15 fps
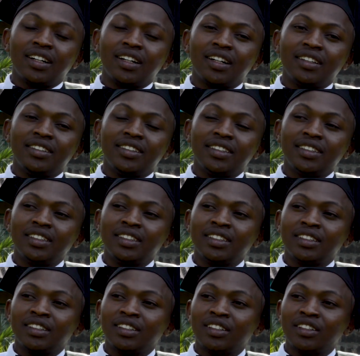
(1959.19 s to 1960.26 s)
until
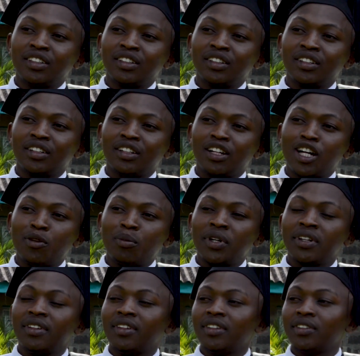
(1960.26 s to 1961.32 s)
I
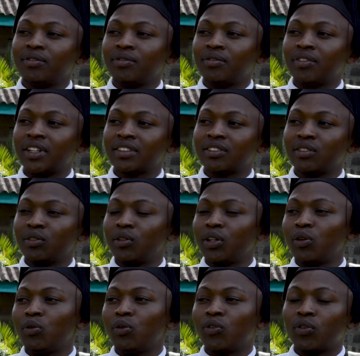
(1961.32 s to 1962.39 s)
met this first
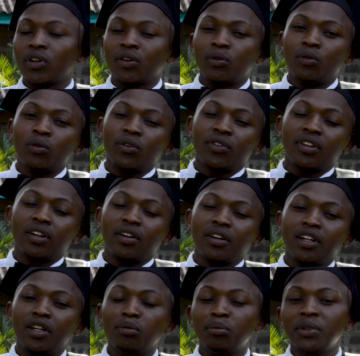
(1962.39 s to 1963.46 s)
lawyer who was
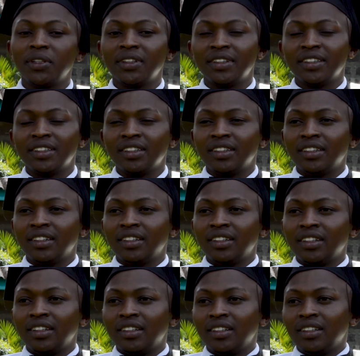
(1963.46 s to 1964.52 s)
a MP,
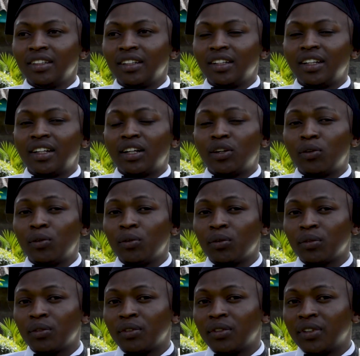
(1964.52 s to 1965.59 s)
and
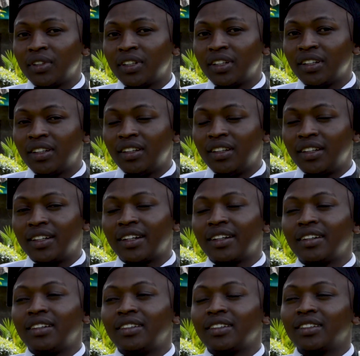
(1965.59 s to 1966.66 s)
now the
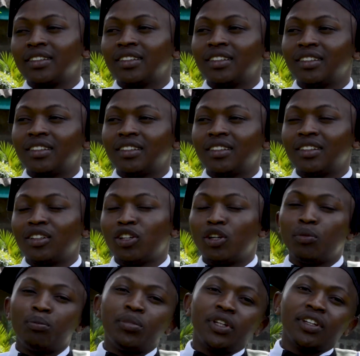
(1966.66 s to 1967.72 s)
current
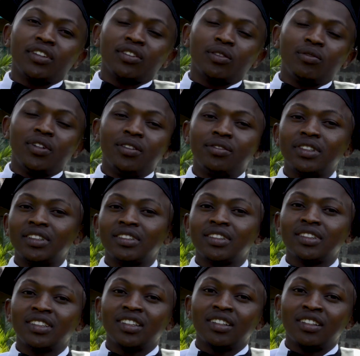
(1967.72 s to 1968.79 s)
PS of
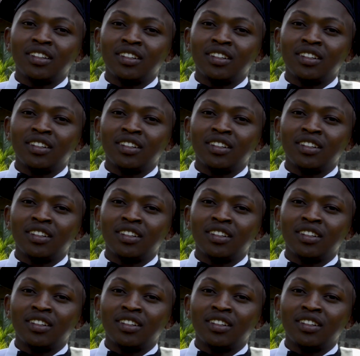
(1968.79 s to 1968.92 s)
Defense